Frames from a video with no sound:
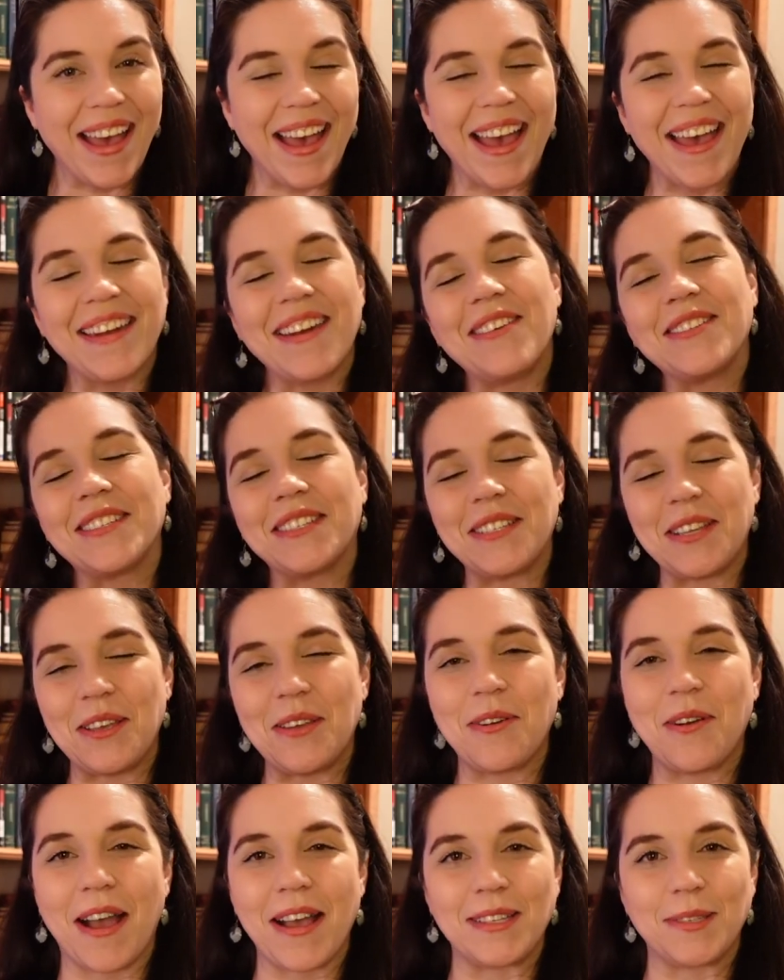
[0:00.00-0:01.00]
and I'll see
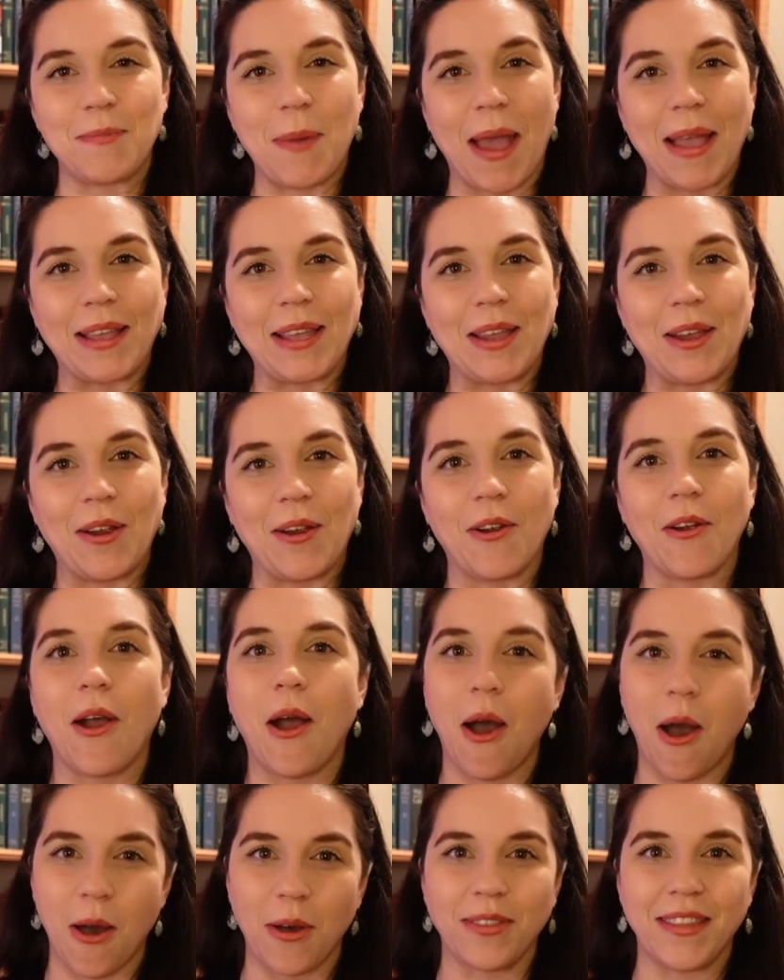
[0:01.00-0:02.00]
you guys back
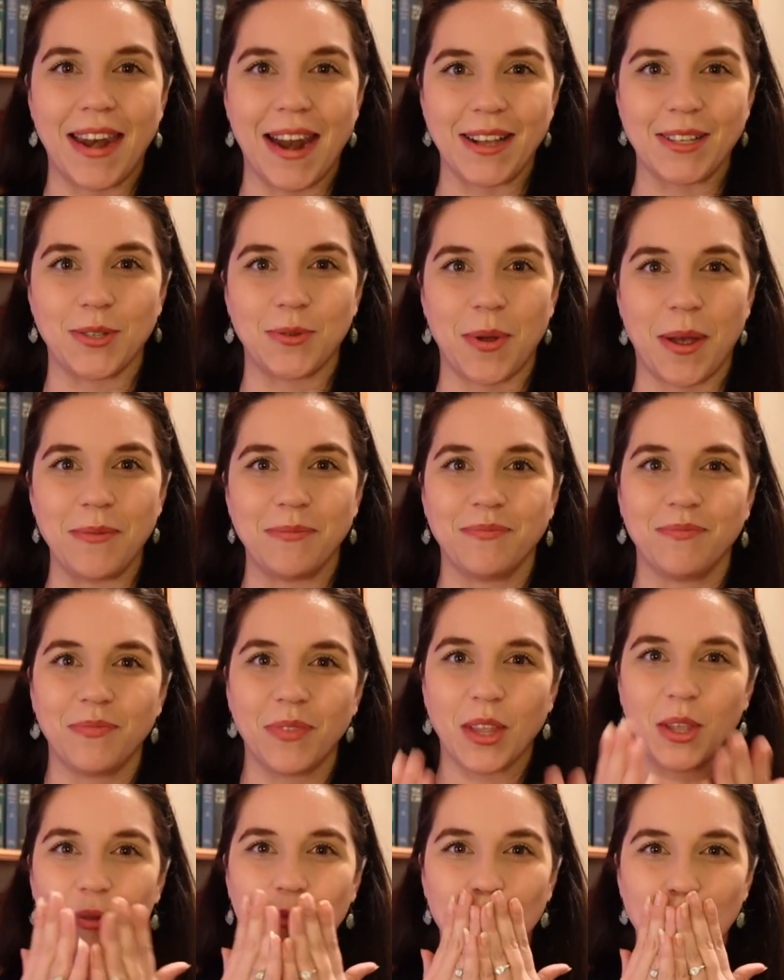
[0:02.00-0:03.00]
here on the next one.
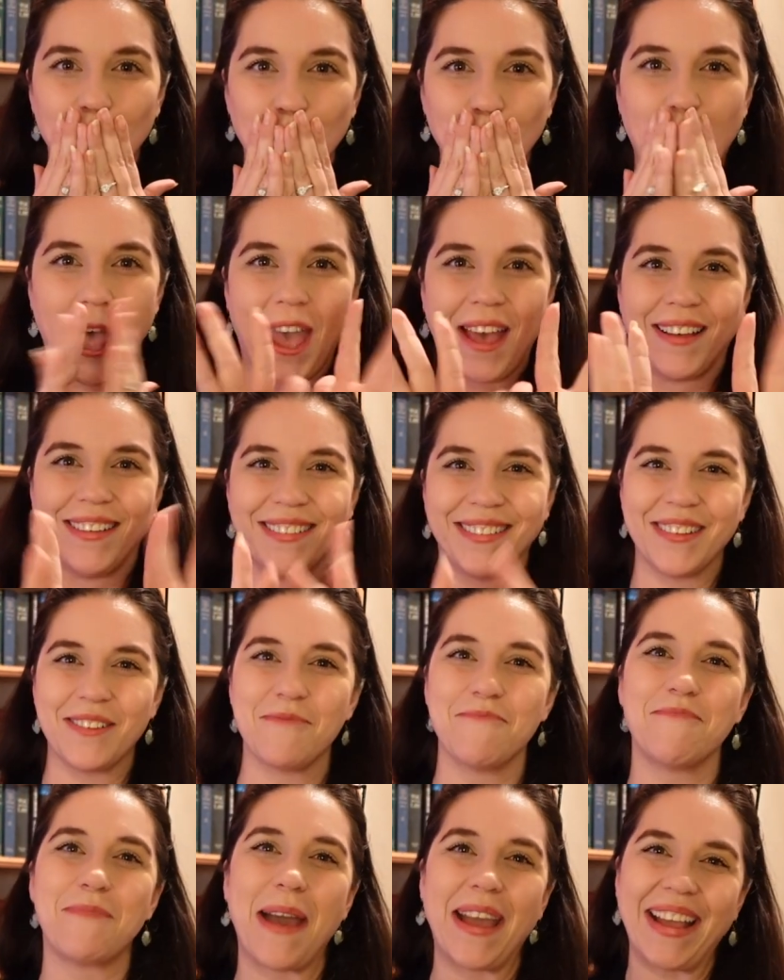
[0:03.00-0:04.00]
Mwah!
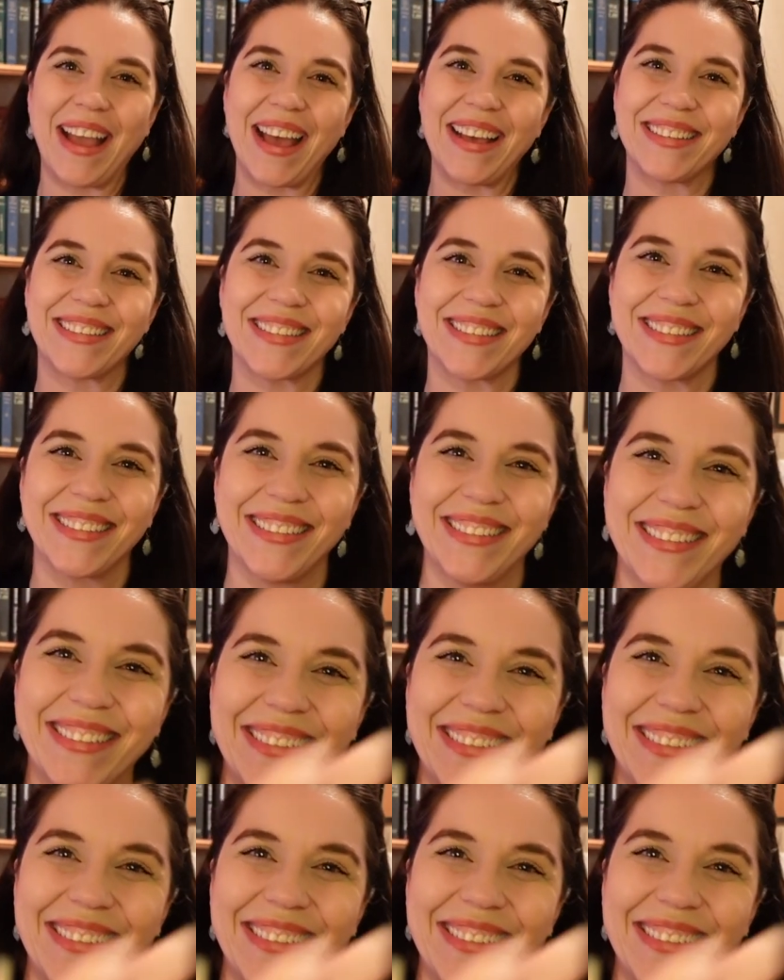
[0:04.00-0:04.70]
Bye guys.